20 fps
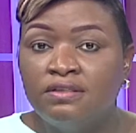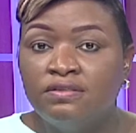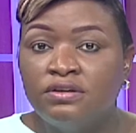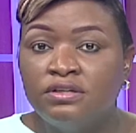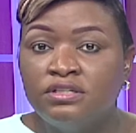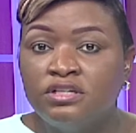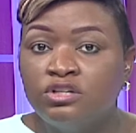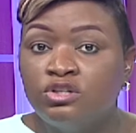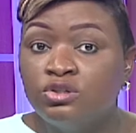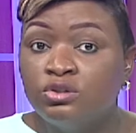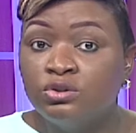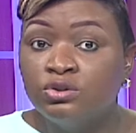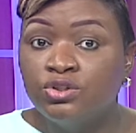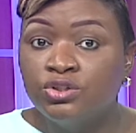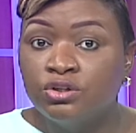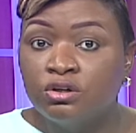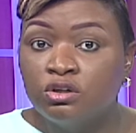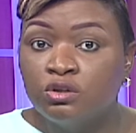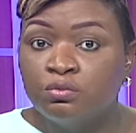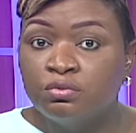the digital
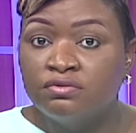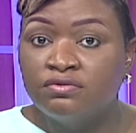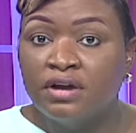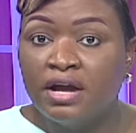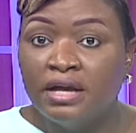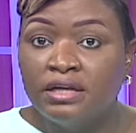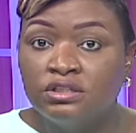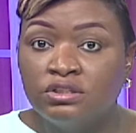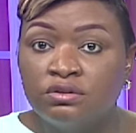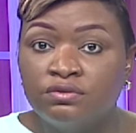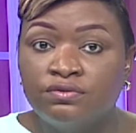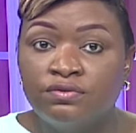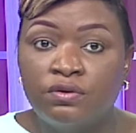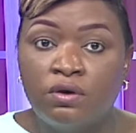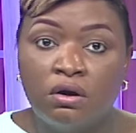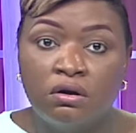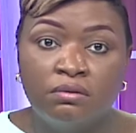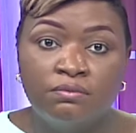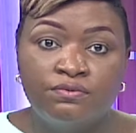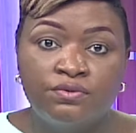church provides the
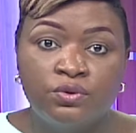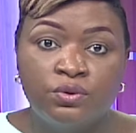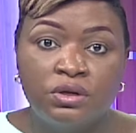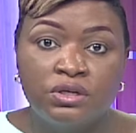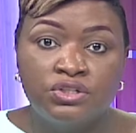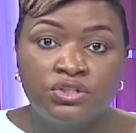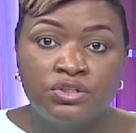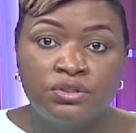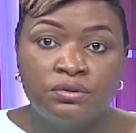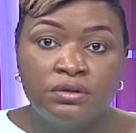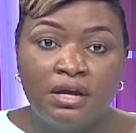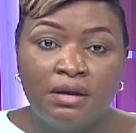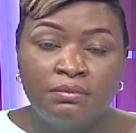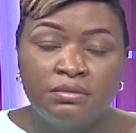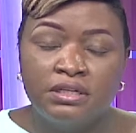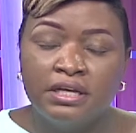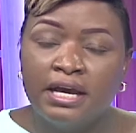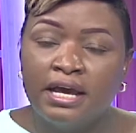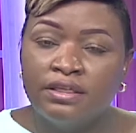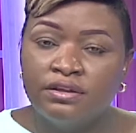forum for us to come
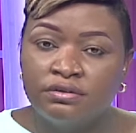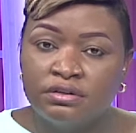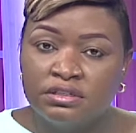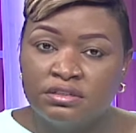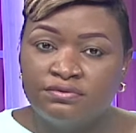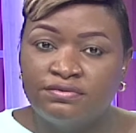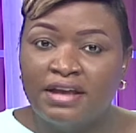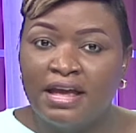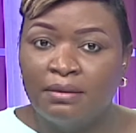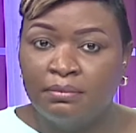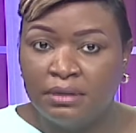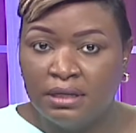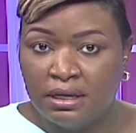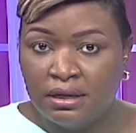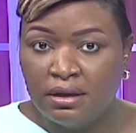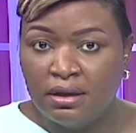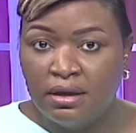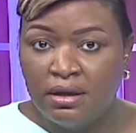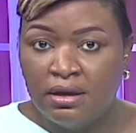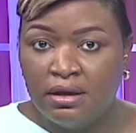together as family.